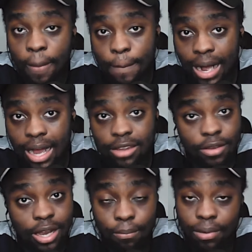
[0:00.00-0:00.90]
but
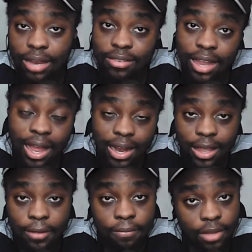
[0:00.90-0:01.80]
you can play it
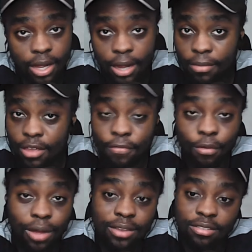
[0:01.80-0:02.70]
earlier if
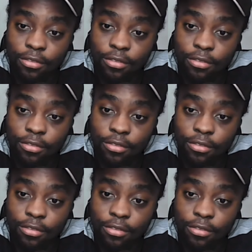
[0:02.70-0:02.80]
you want.